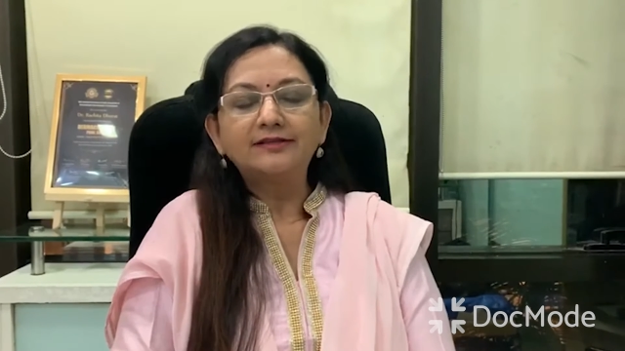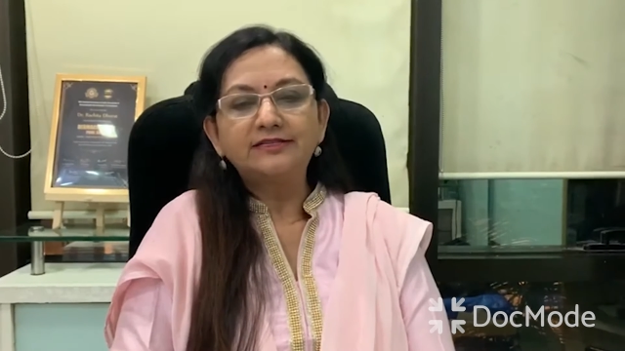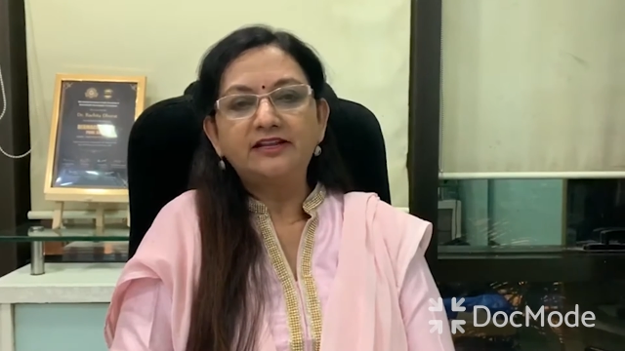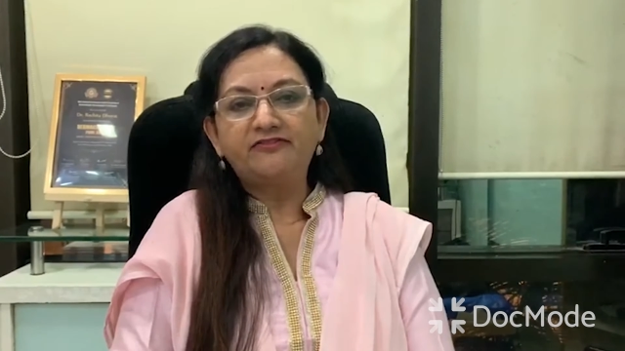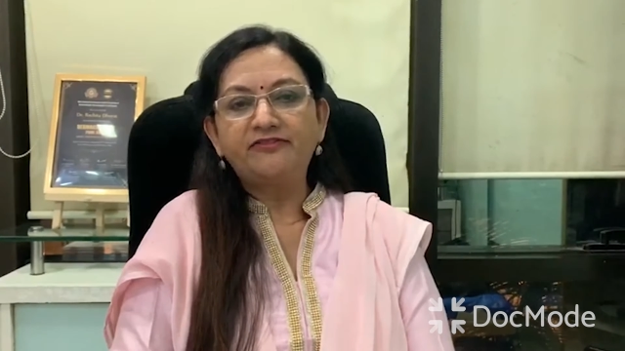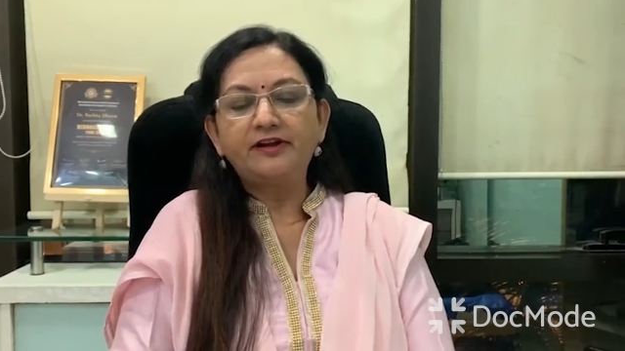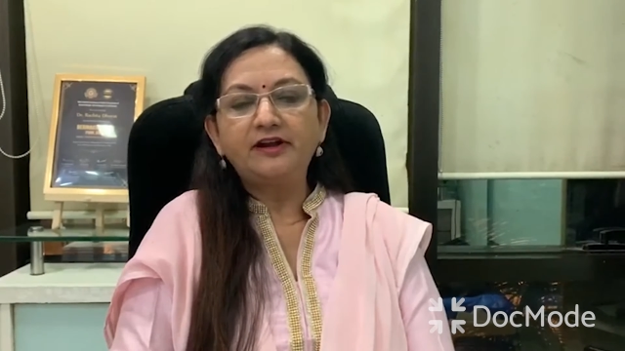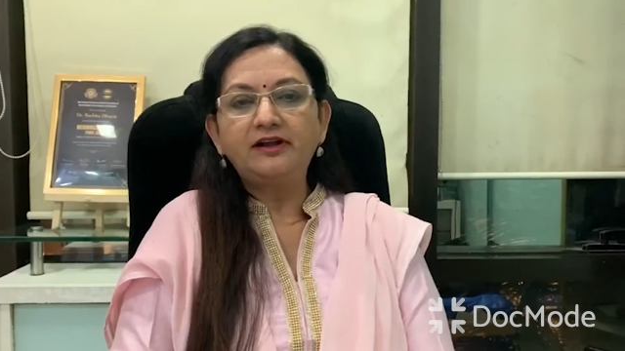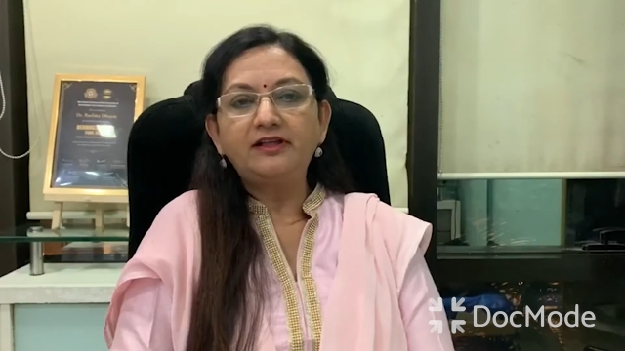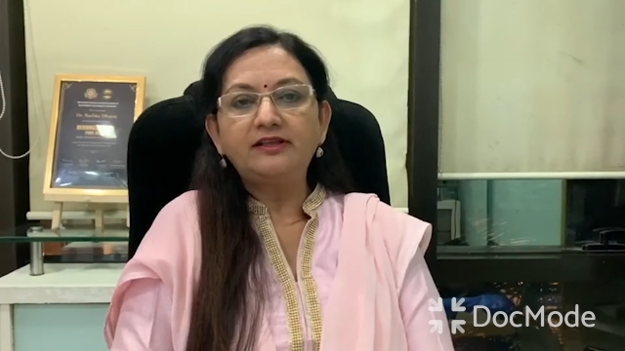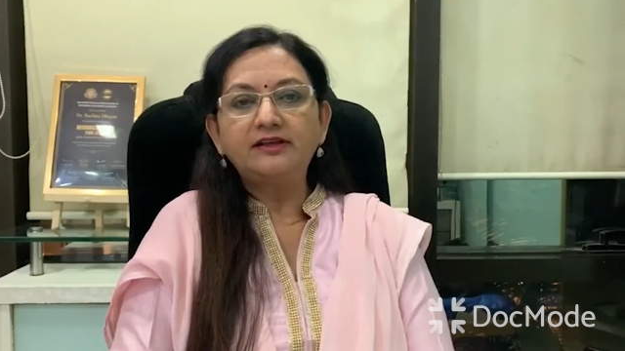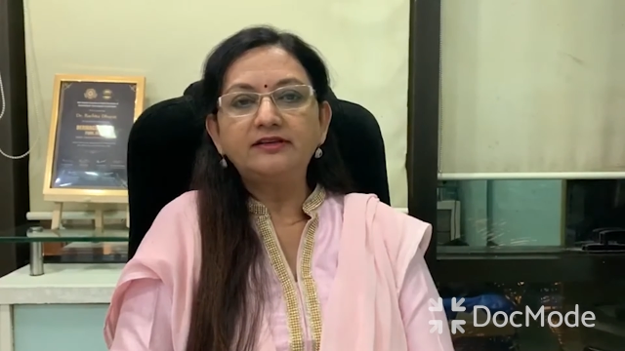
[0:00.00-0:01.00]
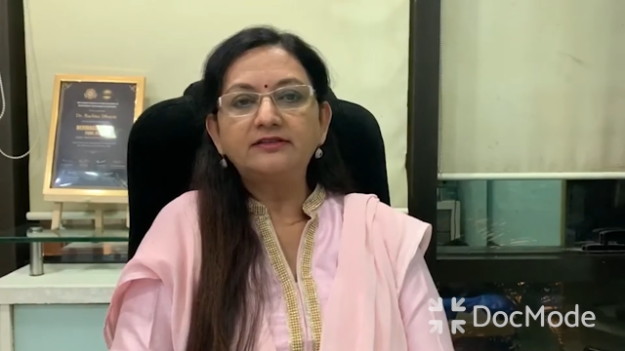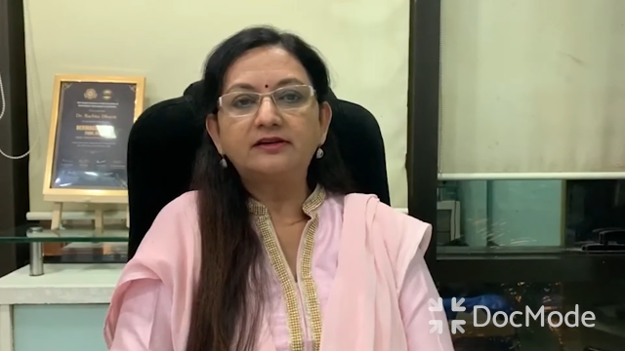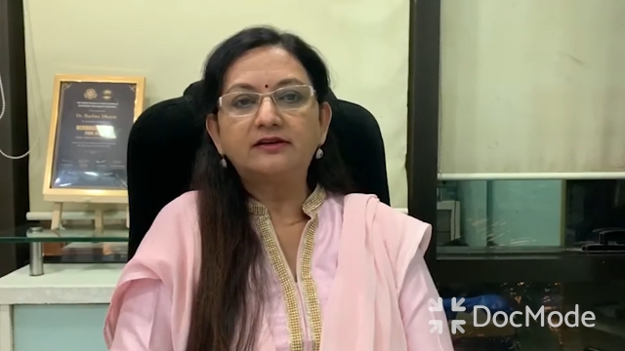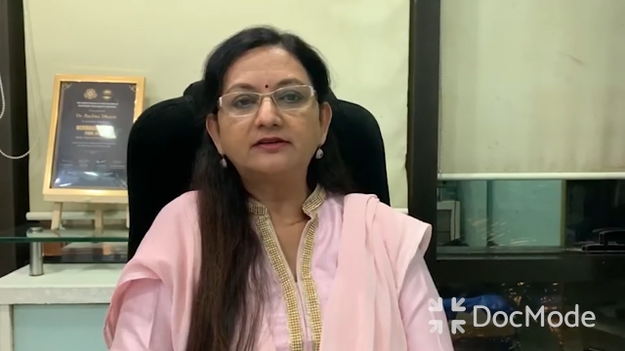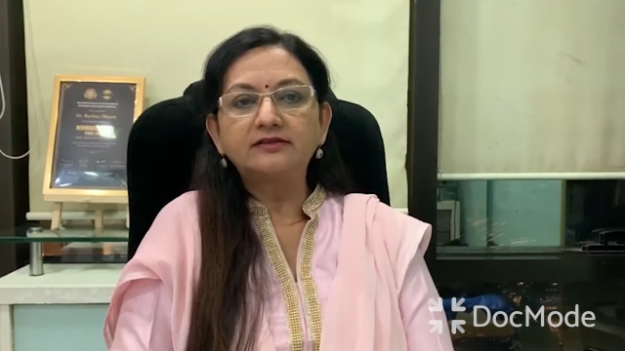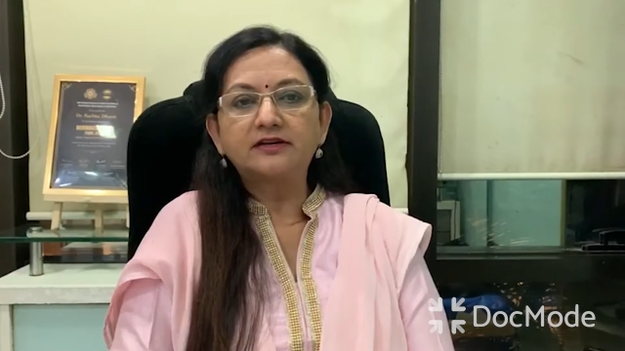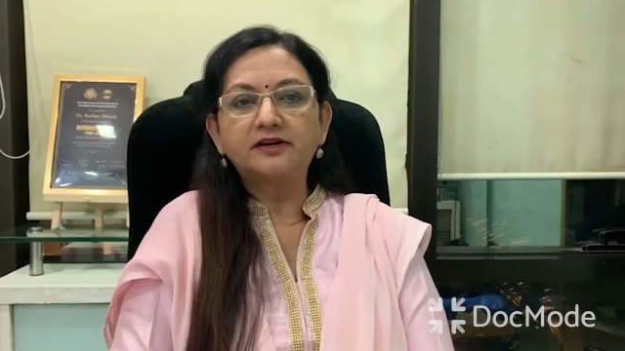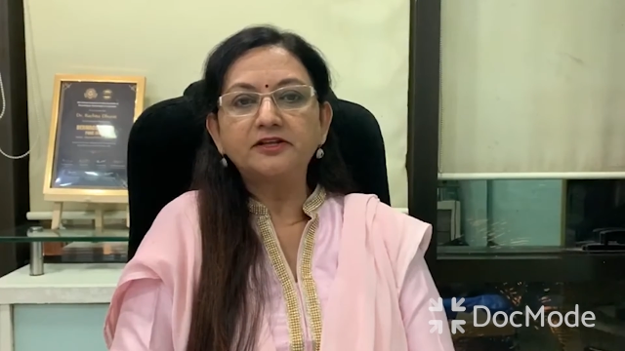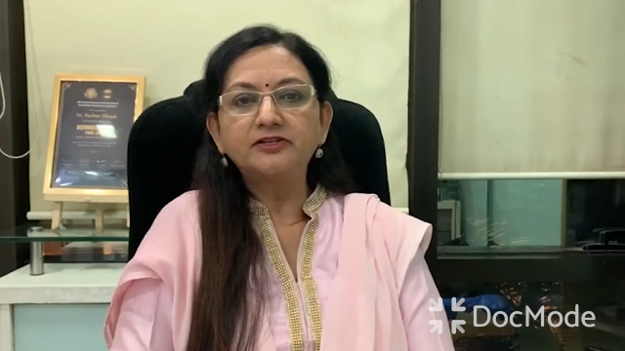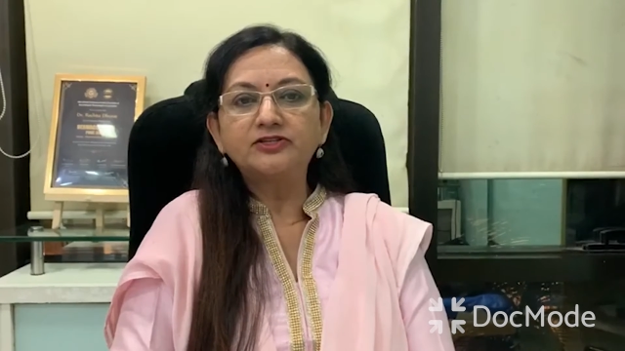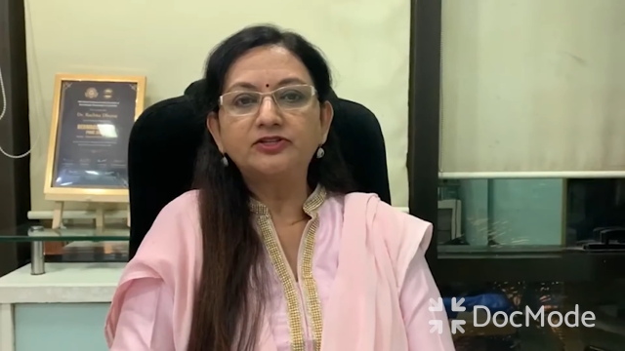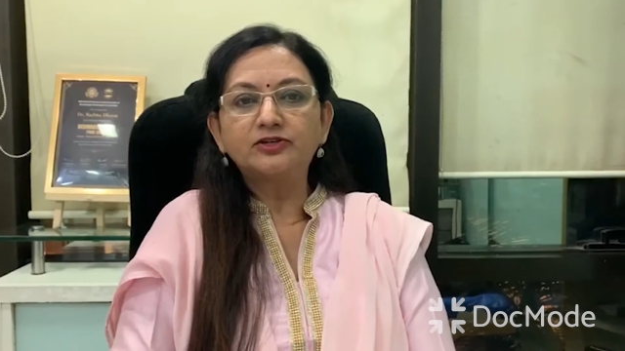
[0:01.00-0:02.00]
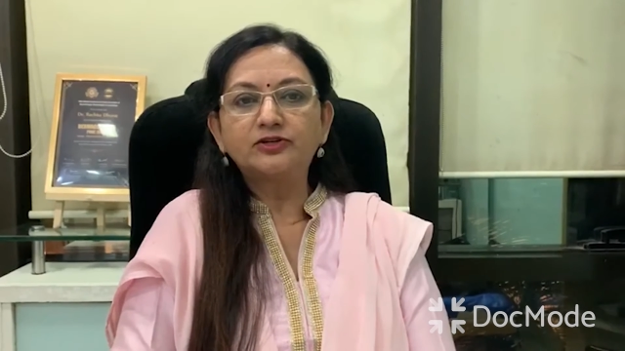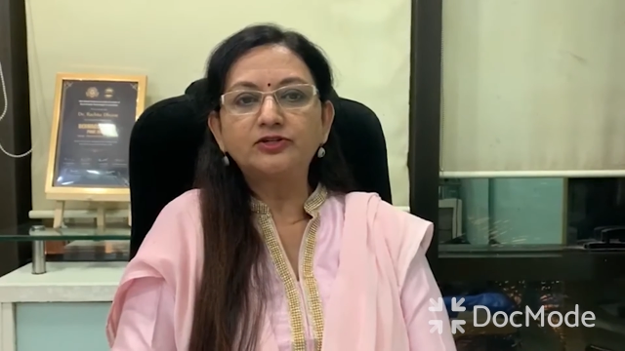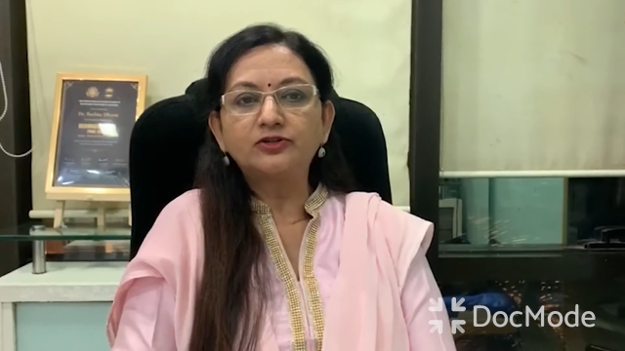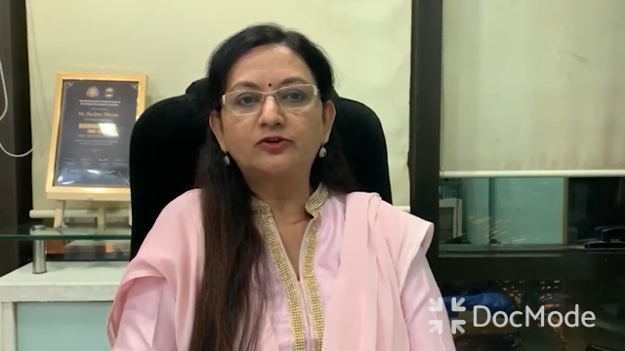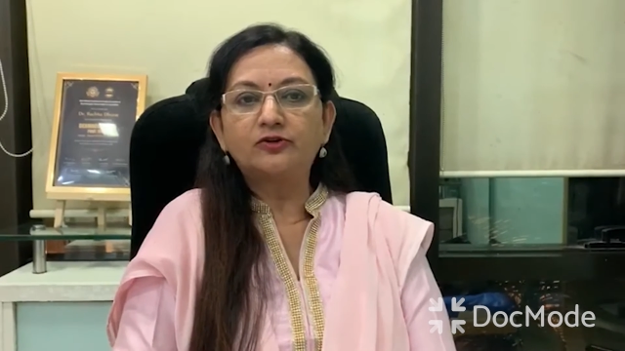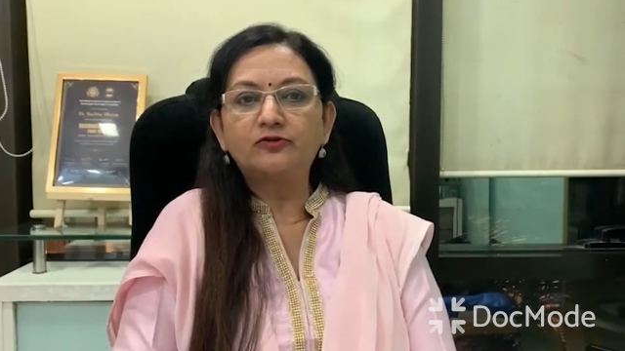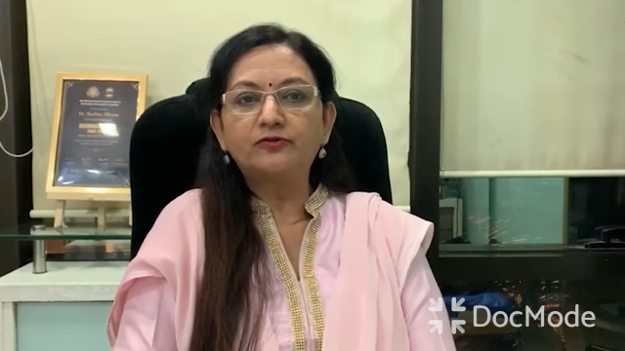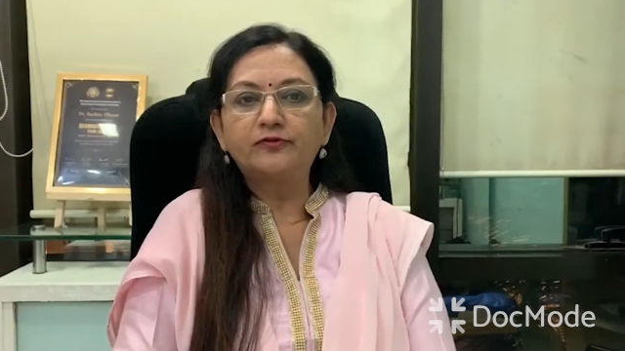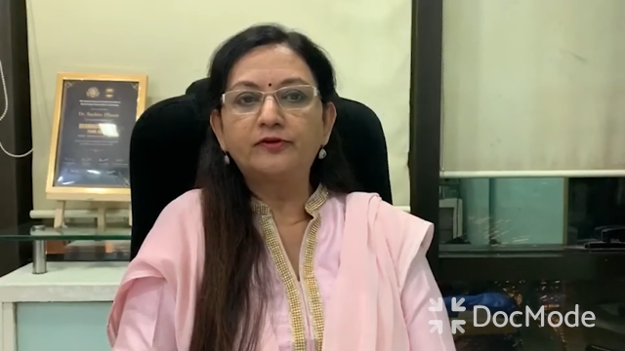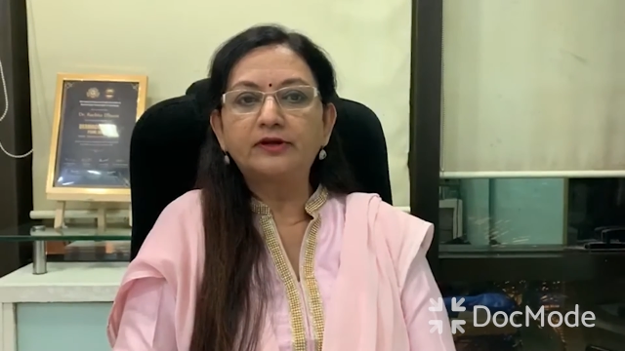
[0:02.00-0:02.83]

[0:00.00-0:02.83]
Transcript: is a sudden surge of